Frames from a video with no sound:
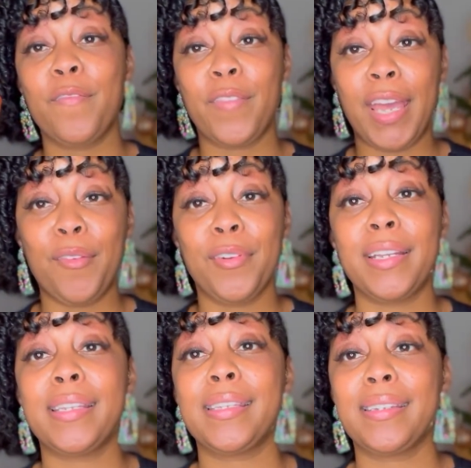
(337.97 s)
favorite
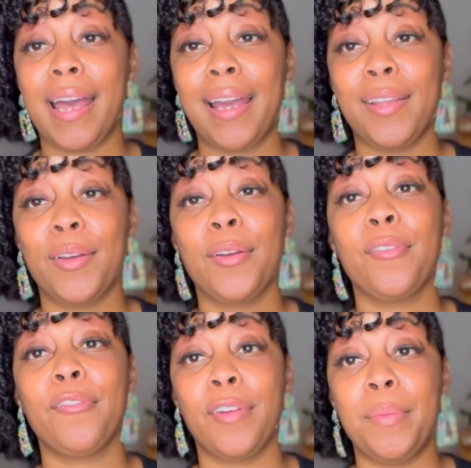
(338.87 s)
styler
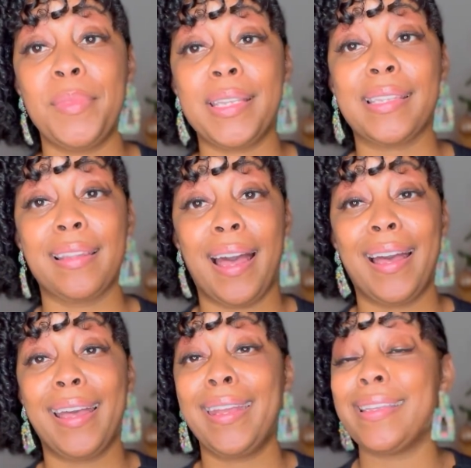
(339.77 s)
from this
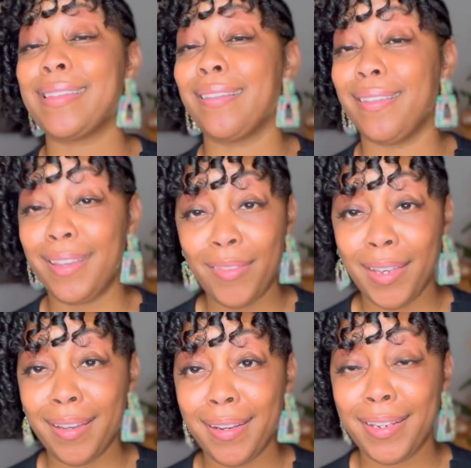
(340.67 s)
line is the leave-in
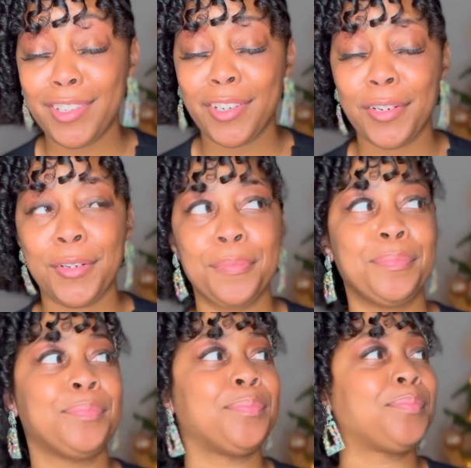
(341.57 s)
conditioner.
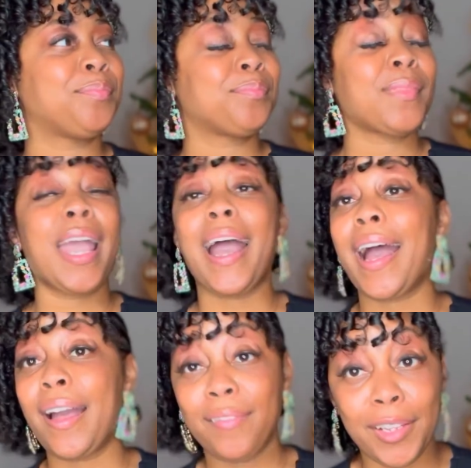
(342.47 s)

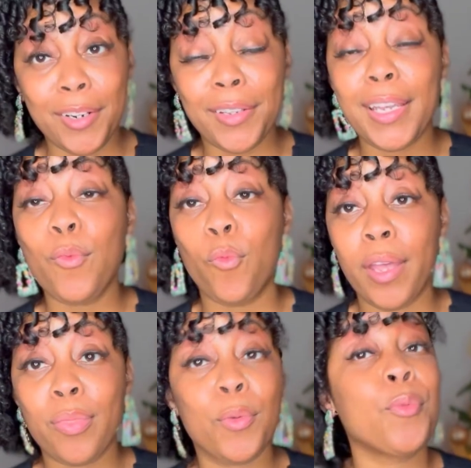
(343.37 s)
I've literally
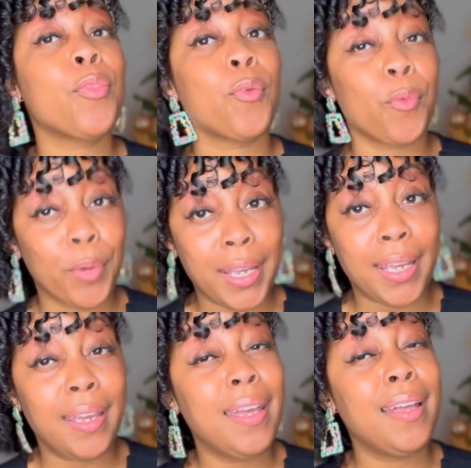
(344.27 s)
went through
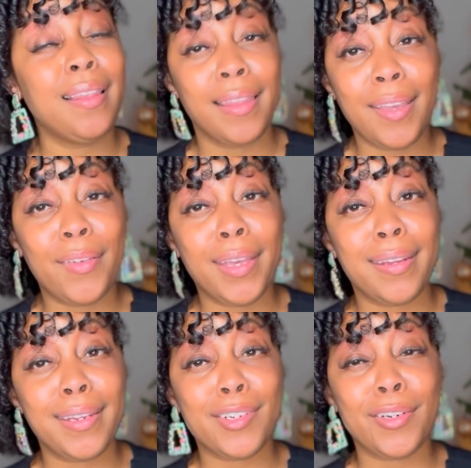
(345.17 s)
3 leave-in
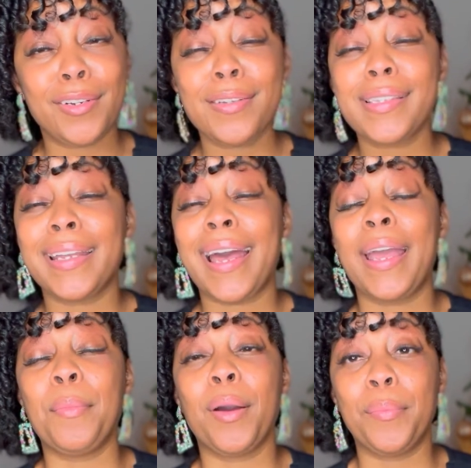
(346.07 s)
conditioners and I
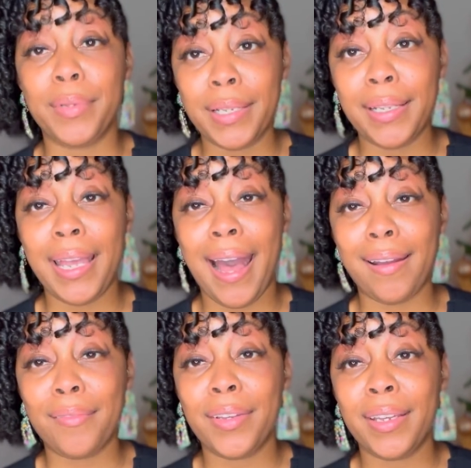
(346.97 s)
am completely out
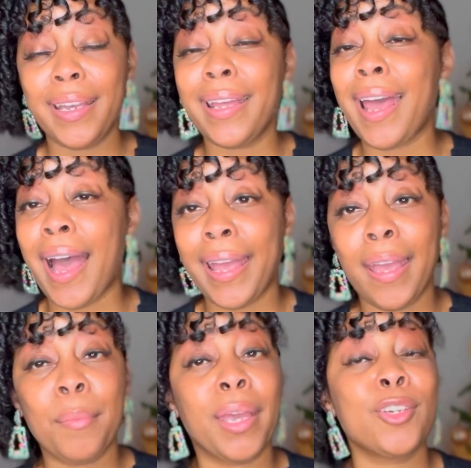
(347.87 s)
of it, and I
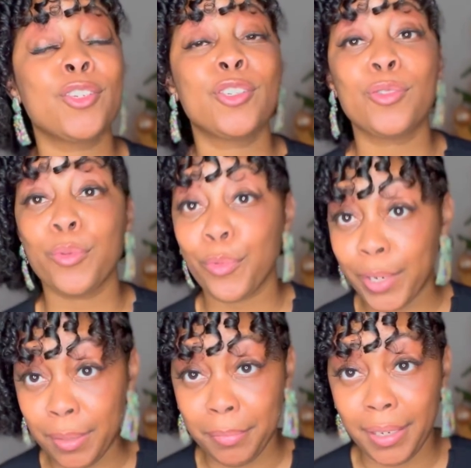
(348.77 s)
am
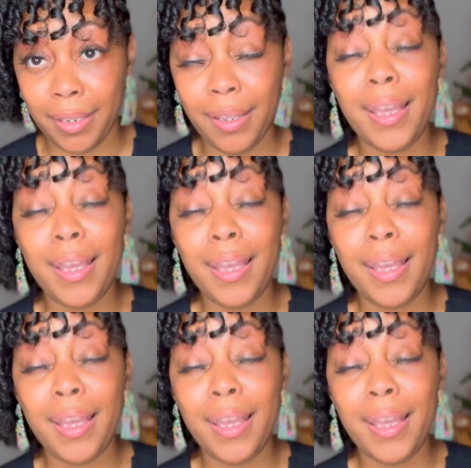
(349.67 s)
extremely